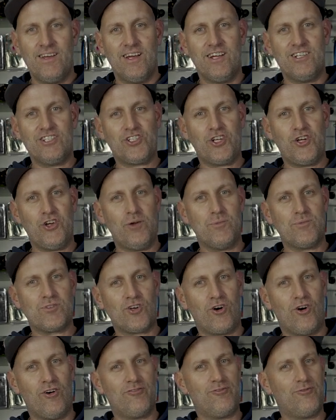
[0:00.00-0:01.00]
in
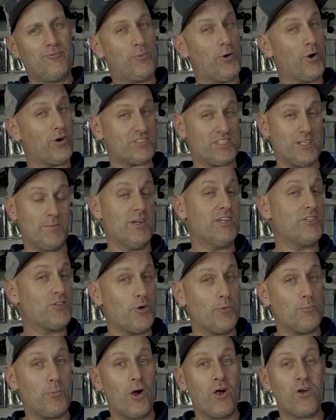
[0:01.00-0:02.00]
terms of proximity
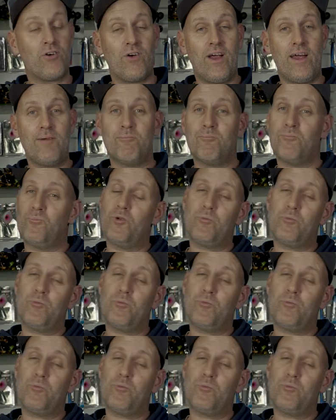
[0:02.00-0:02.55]
to a boat ramp